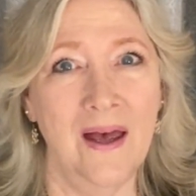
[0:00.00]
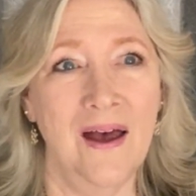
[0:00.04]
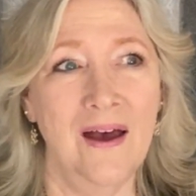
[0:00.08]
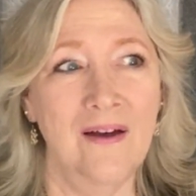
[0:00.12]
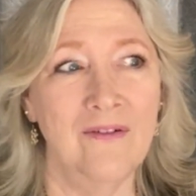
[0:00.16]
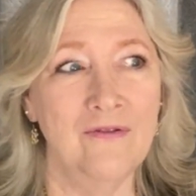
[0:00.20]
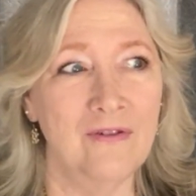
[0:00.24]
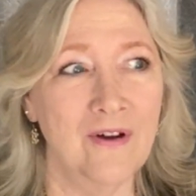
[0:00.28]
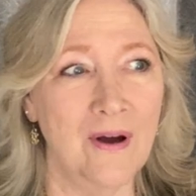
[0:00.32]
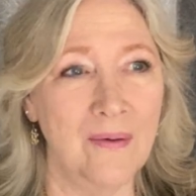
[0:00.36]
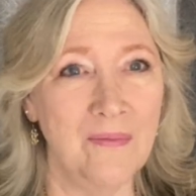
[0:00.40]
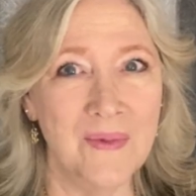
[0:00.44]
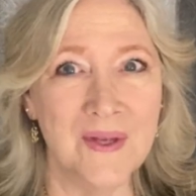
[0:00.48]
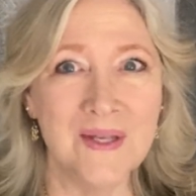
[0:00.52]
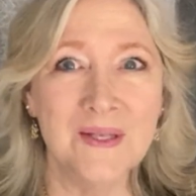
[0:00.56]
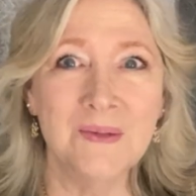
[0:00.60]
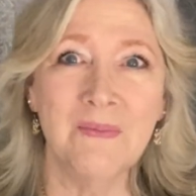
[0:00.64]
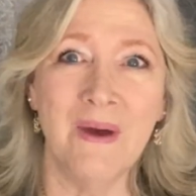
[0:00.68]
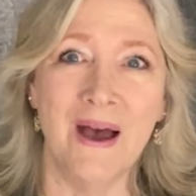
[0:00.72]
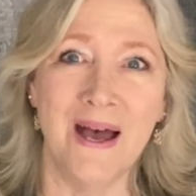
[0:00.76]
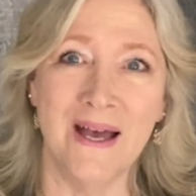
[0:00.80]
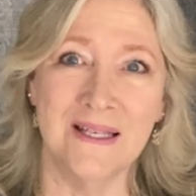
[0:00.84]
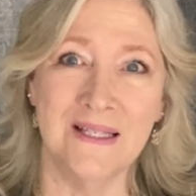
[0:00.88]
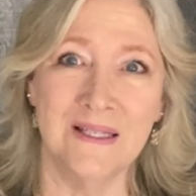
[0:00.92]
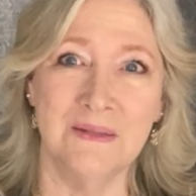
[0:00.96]
from this
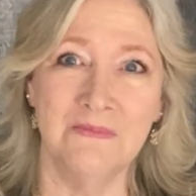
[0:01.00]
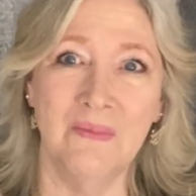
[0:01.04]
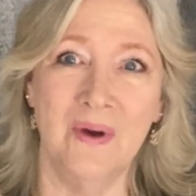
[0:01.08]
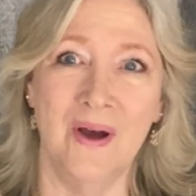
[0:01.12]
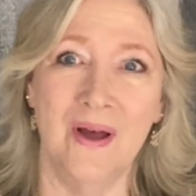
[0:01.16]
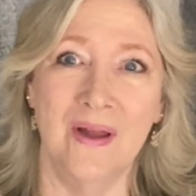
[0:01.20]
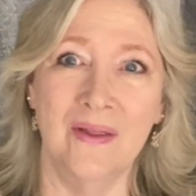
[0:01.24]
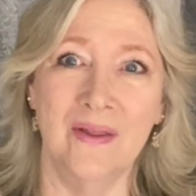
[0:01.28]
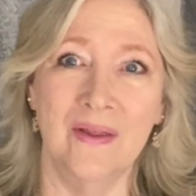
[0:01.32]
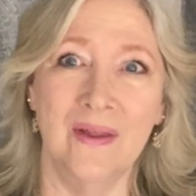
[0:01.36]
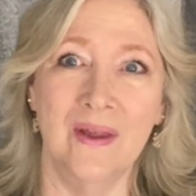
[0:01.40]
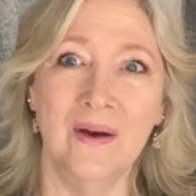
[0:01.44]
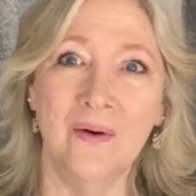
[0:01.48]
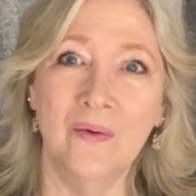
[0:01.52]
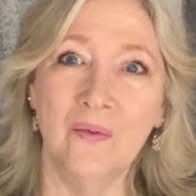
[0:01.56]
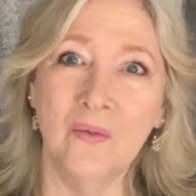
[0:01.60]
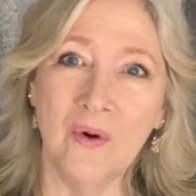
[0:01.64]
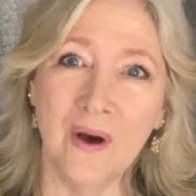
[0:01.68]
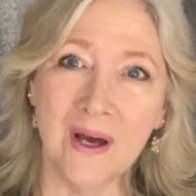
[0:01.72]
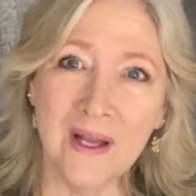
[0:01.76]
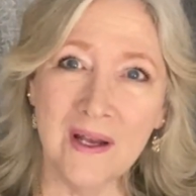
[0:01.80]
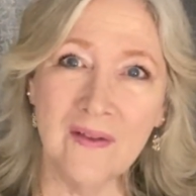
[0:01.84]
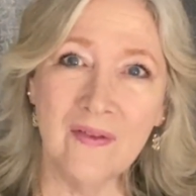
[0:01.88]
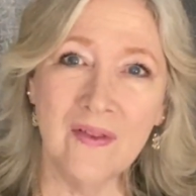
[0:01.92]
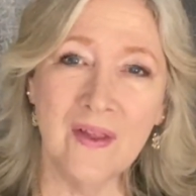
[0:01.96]
past month.
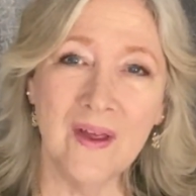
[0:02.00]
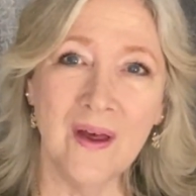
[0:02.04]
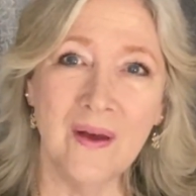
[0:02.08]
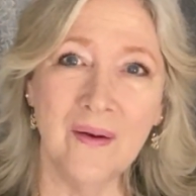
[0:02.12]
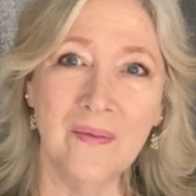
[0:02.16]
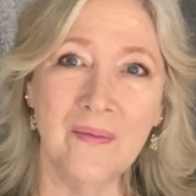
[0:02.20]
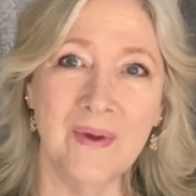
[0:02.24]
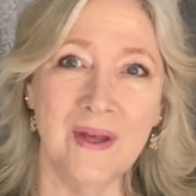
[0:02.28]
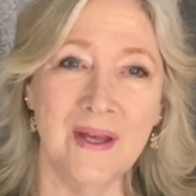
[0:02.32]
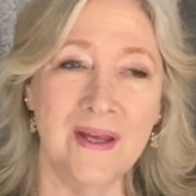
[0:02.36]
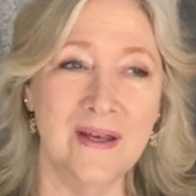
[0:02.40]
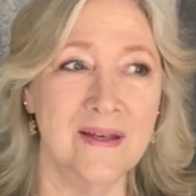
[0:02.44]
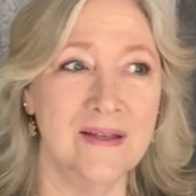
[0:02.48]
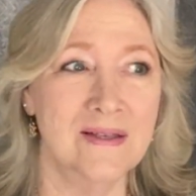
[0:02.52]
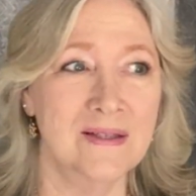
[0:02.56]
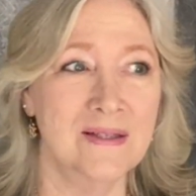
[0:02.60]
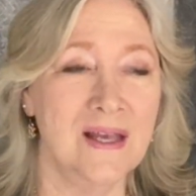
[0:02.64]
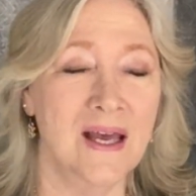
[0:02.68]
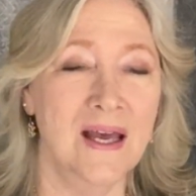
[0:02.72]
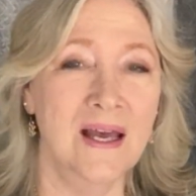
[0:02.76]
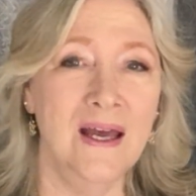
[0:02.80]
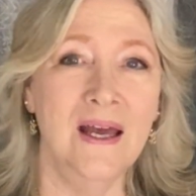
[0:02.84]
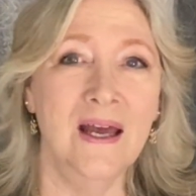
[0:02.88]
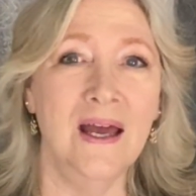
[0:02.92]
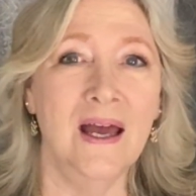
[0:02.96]
One of them is
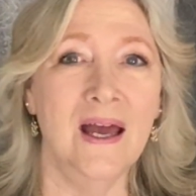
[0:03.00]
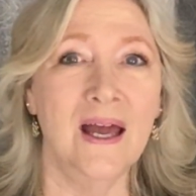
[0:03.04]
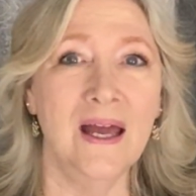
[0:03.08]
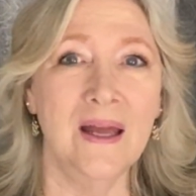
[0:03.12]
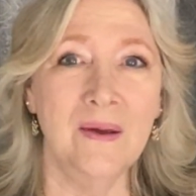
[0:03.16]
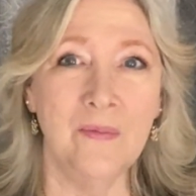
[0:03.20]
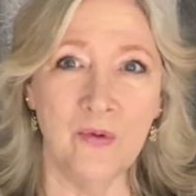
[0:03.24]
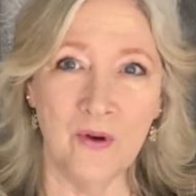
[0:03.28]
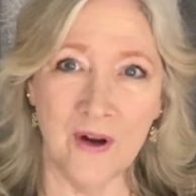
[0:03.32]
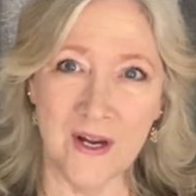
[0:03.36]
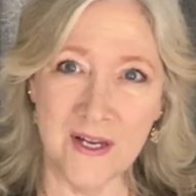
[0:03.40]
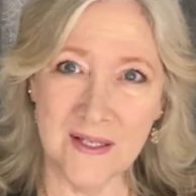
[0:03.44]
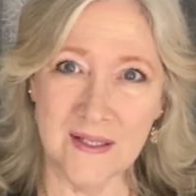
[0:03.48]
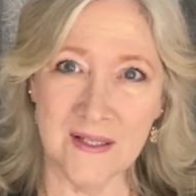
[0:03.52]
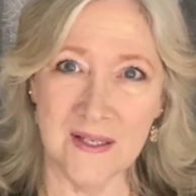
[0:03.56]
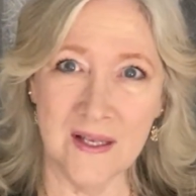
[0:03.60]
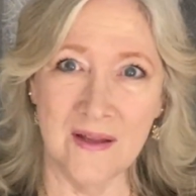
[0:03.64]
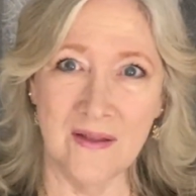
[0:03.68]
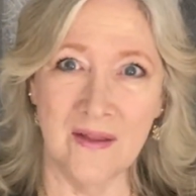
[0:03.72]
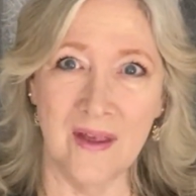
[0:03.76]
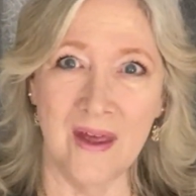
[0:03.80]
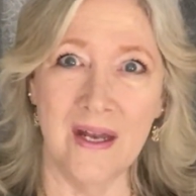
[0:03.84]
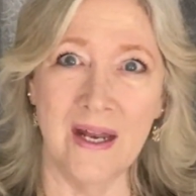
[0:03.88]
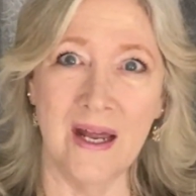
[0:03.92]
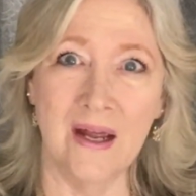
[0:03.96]
a
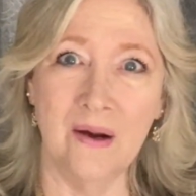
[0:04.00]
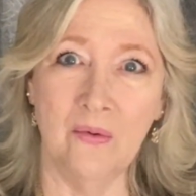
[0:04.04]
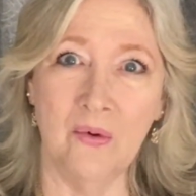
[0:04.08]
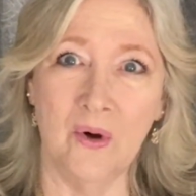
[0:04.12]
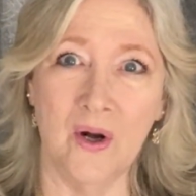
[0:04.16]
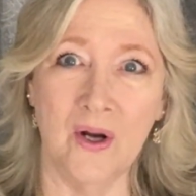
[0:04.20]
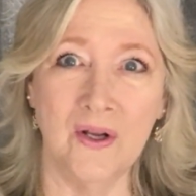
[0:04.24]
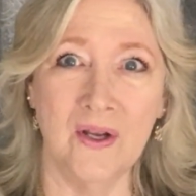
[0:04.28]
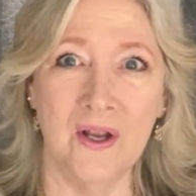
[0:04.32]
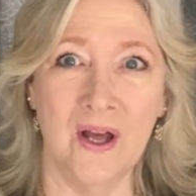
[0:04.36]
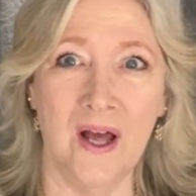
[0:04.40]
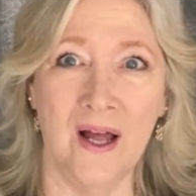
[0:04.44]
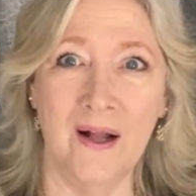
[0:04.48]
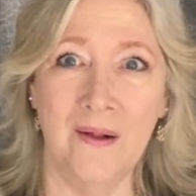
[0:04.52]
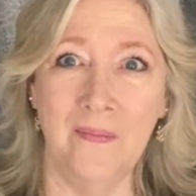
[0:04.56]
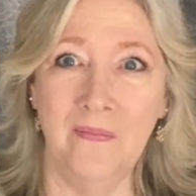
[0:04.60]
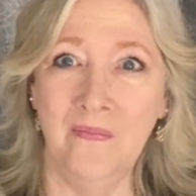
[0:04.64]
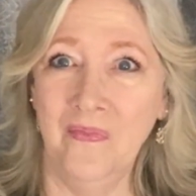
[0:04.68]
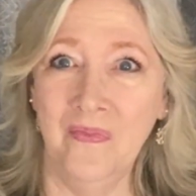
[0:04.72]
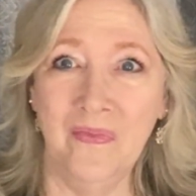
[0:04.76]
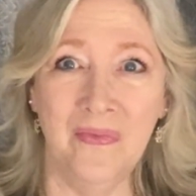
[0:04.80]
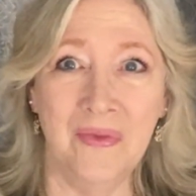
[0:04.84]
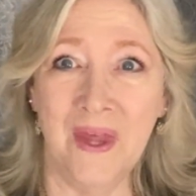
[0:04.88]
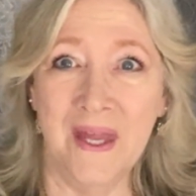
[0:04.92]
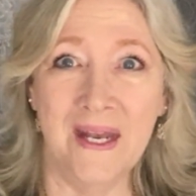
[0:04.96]
bracelet that I worked on
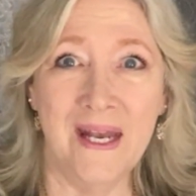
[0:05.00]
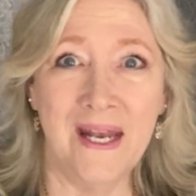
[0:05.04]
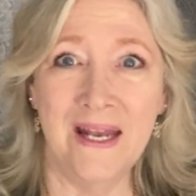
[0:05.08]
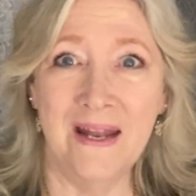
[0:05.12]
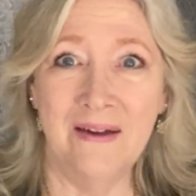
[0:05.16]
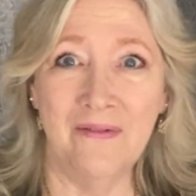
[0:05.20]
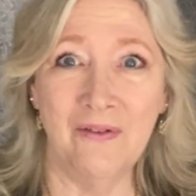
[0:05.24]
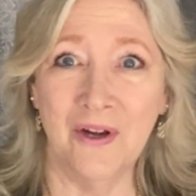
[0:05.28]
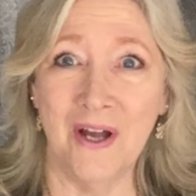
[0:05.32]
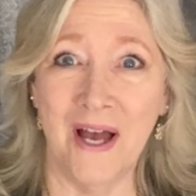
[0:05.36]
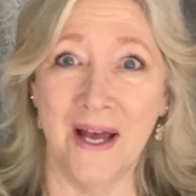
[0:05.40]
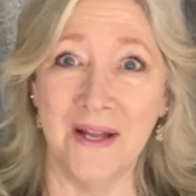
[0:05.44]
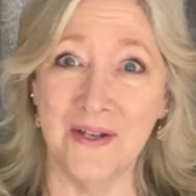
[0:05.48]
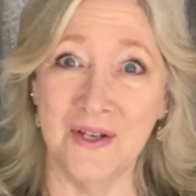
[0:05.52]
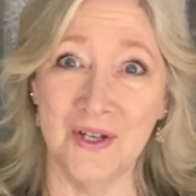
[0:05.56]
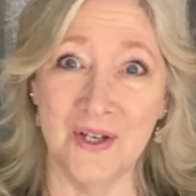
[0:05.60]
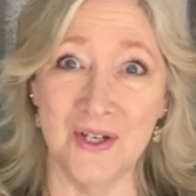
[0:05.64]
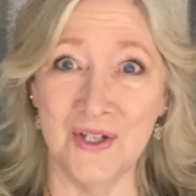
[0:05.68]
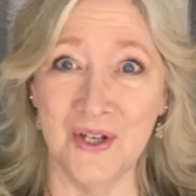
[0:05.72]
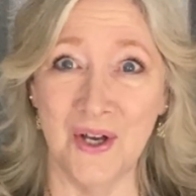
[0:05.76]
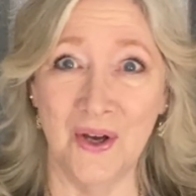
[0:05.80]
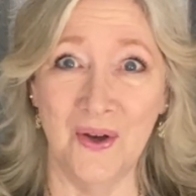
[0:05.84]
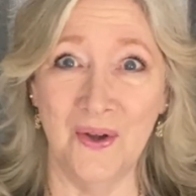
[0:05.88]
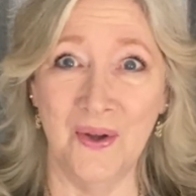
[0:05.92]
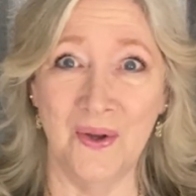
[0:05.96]
that I never got to
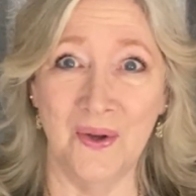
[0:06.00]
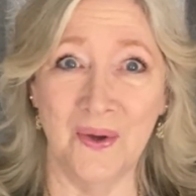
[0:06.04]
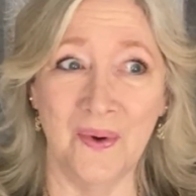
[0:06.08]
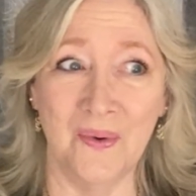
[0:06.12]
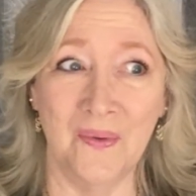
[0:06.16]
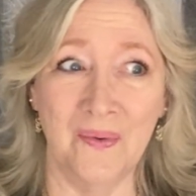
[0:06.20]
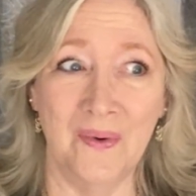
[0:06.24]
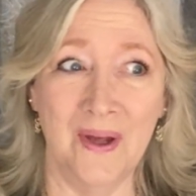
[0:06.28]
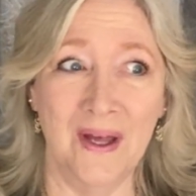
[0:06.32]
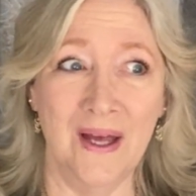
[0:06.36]
show you.